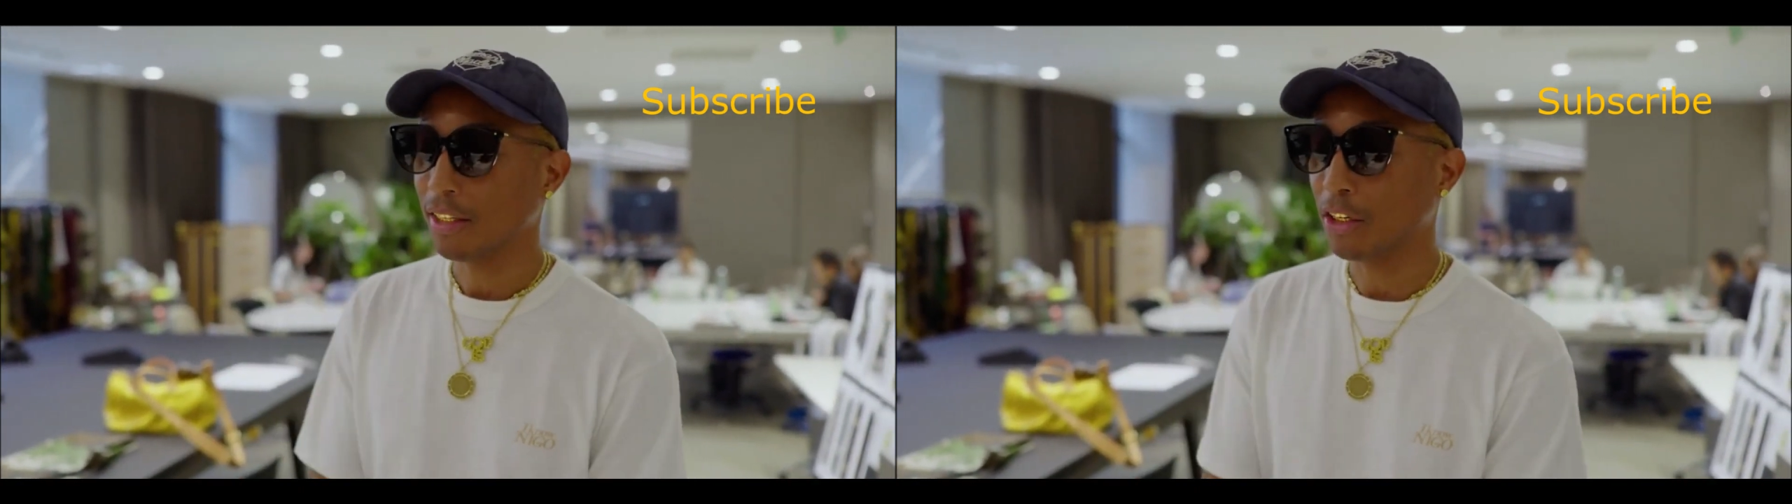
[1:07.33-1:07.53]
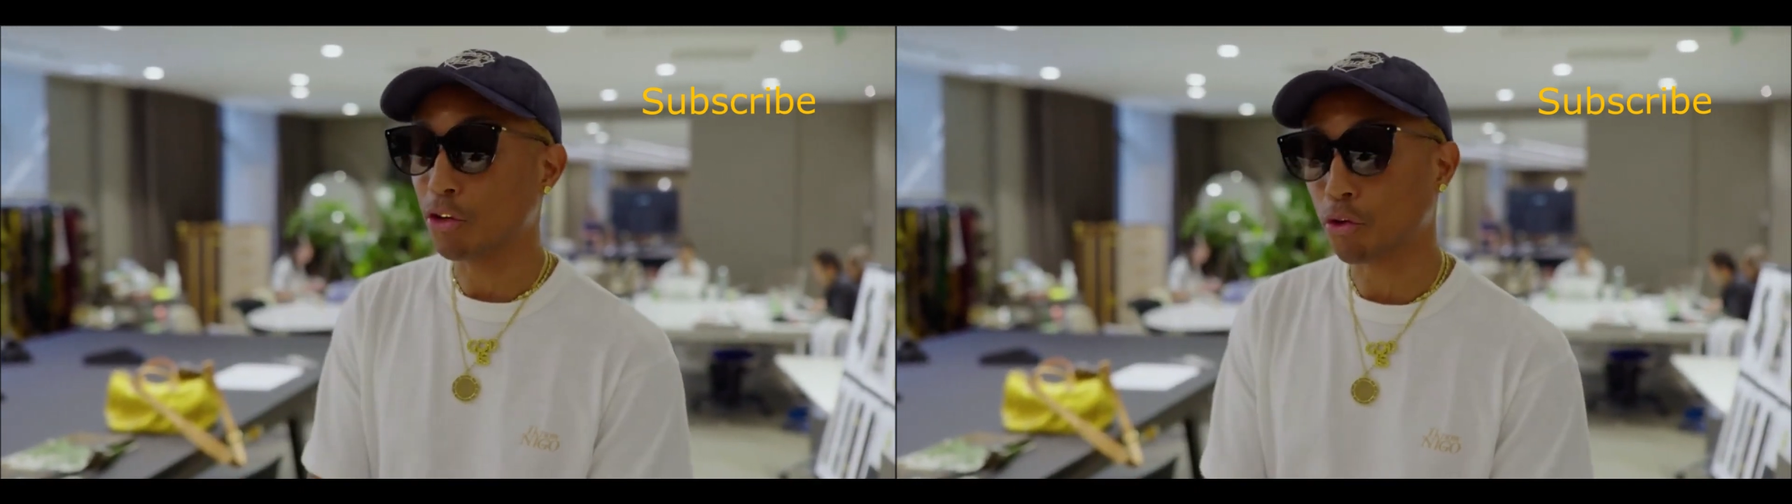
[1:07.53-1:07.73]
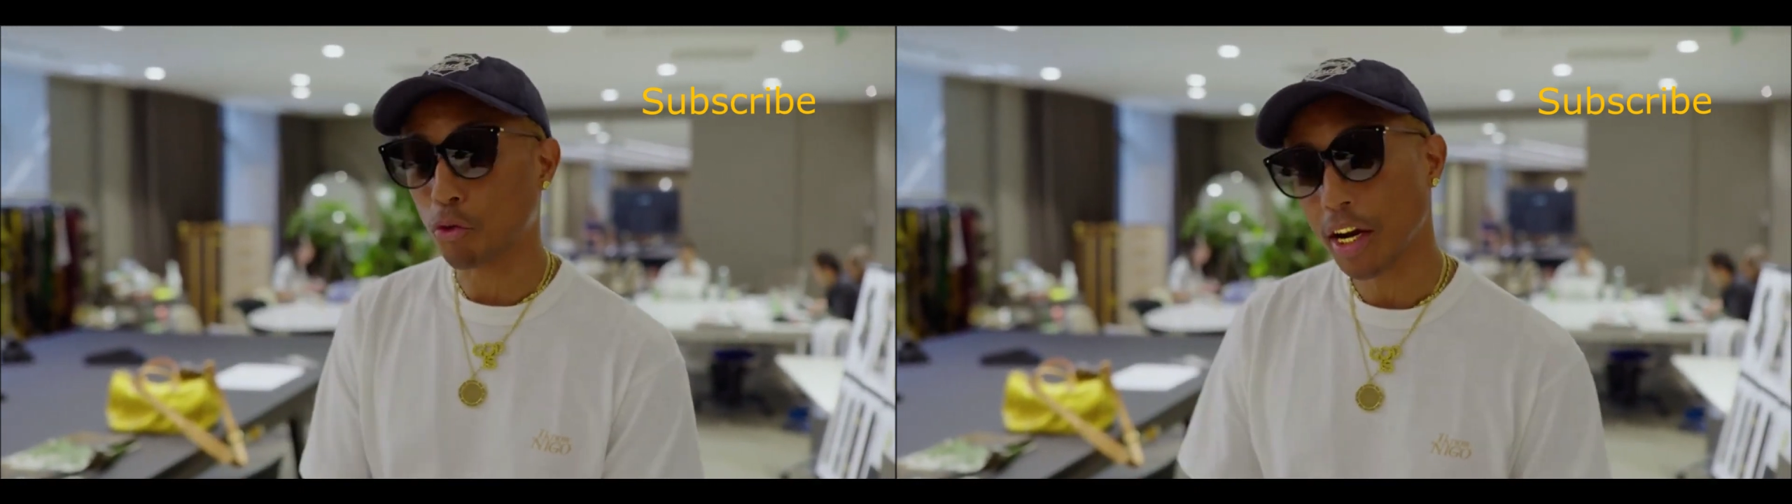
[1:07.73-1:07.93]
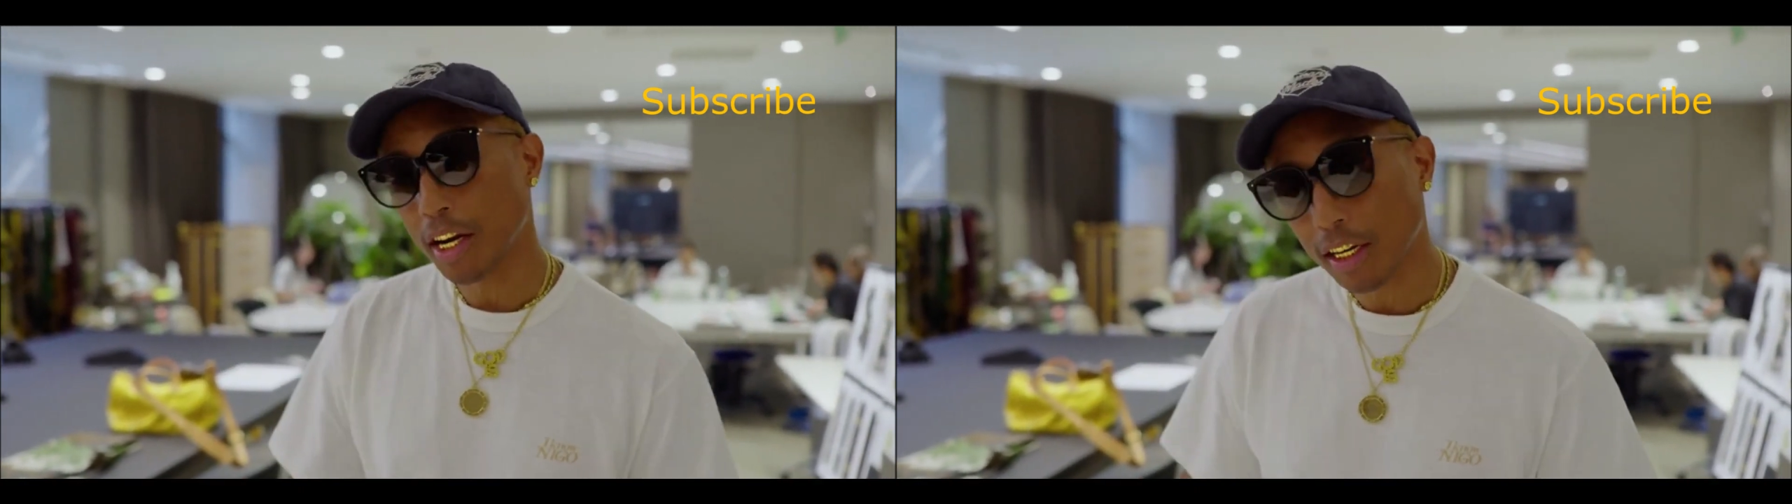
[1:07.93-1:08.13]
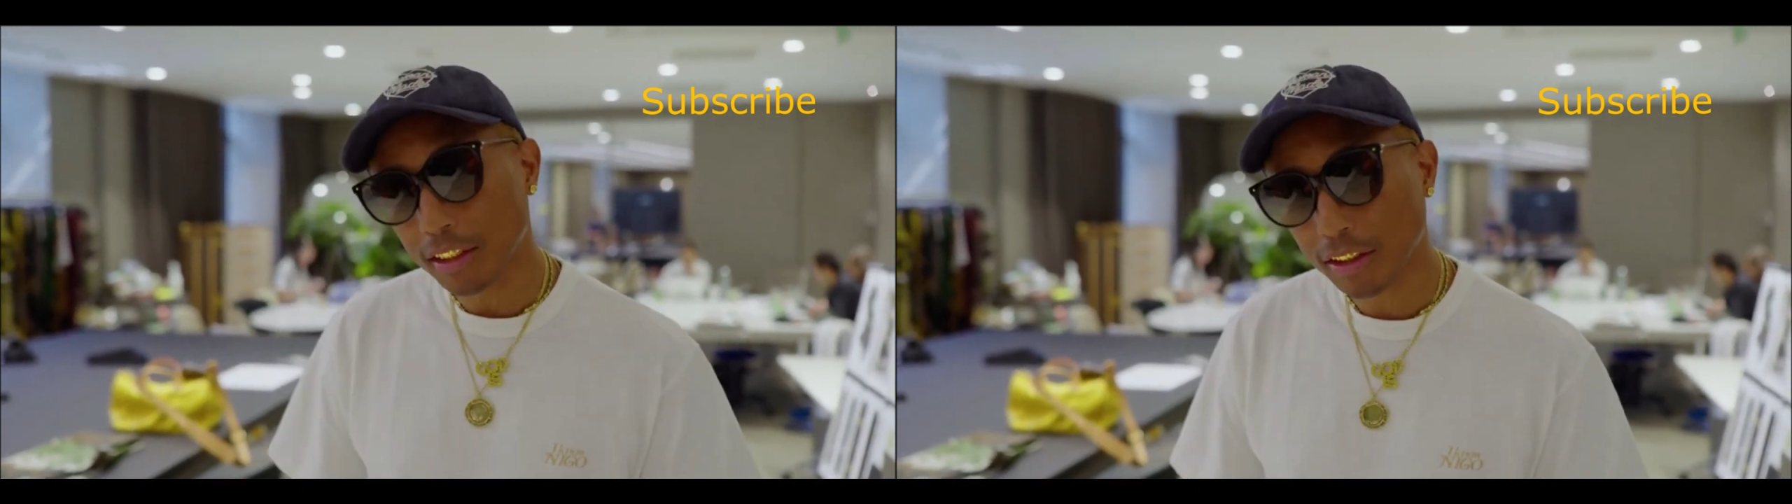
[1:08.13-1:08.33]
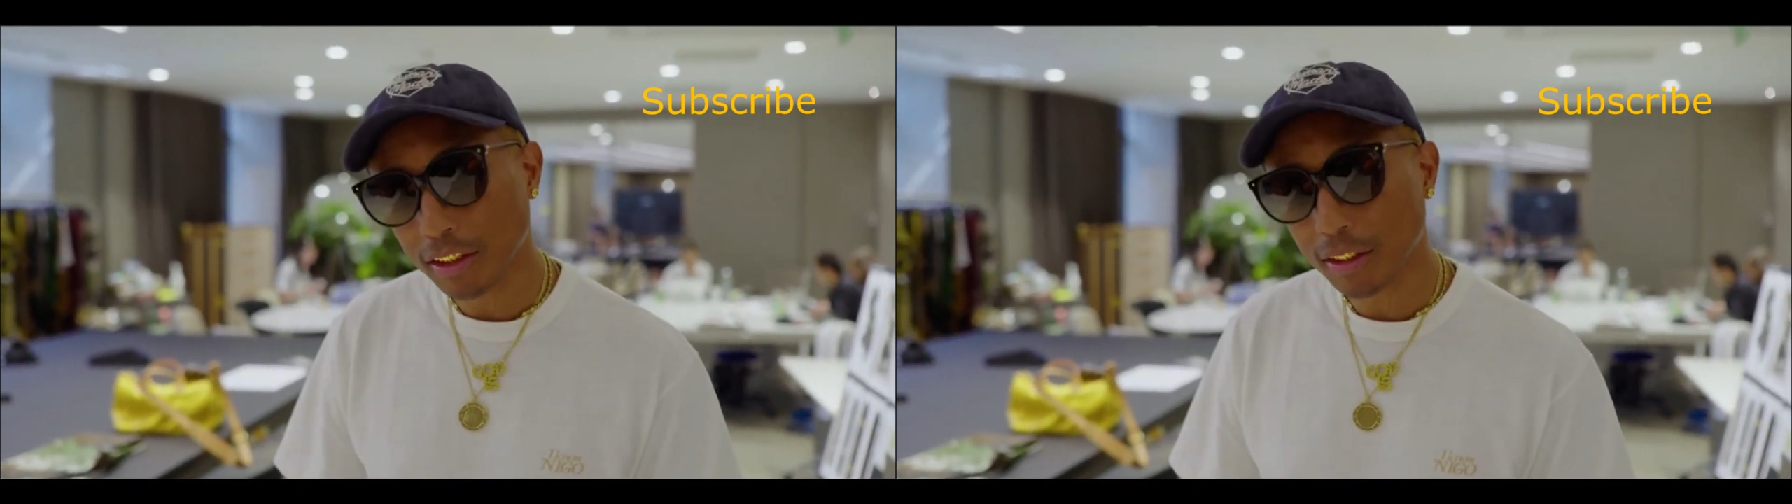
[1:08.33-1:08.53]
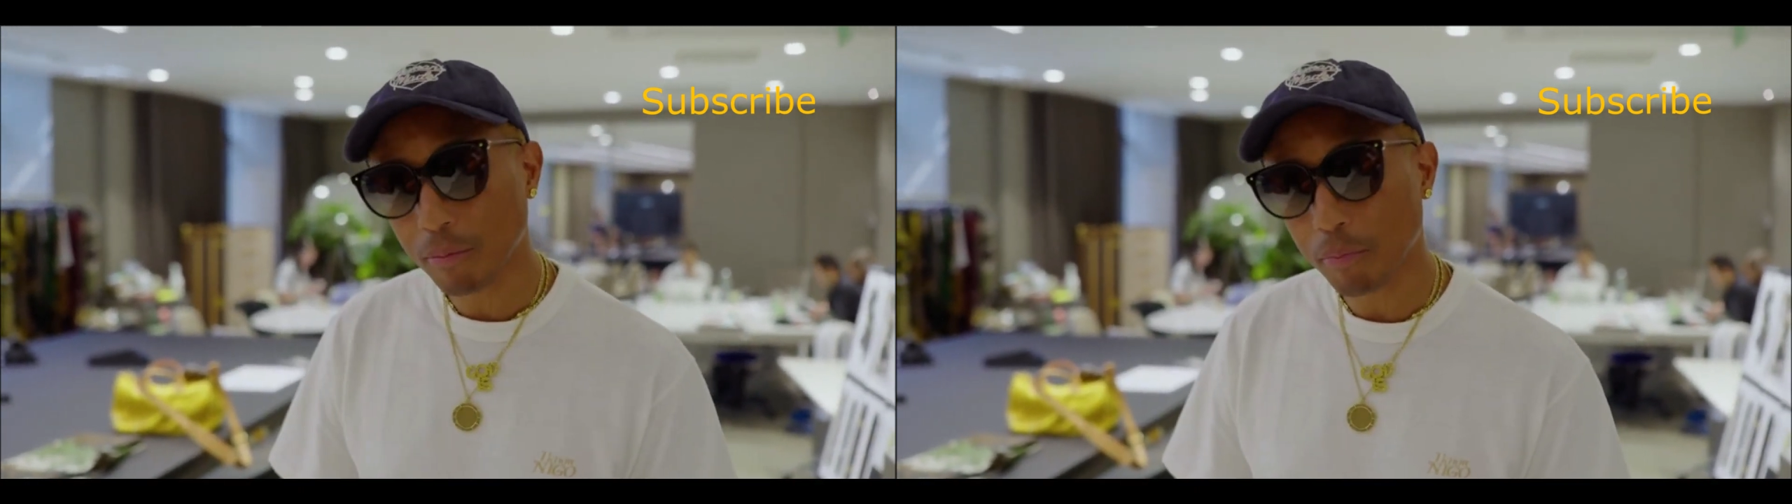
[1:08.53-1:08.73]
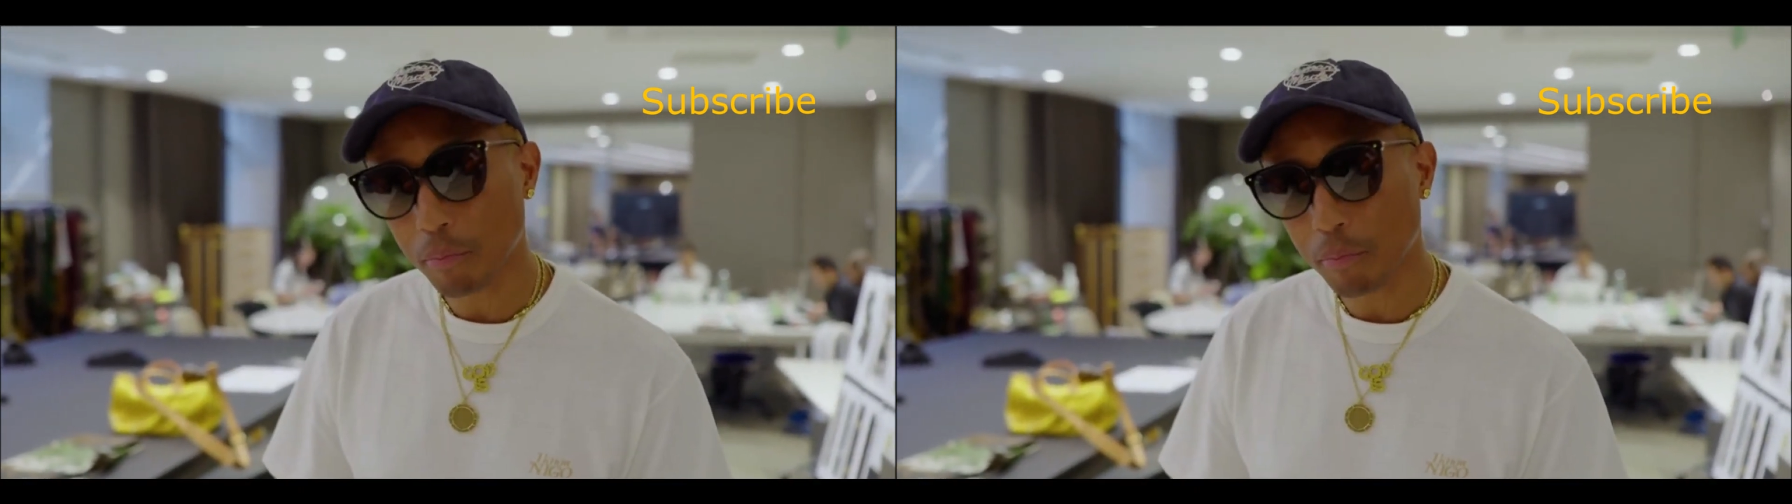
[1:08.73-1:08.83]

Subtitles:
the greatest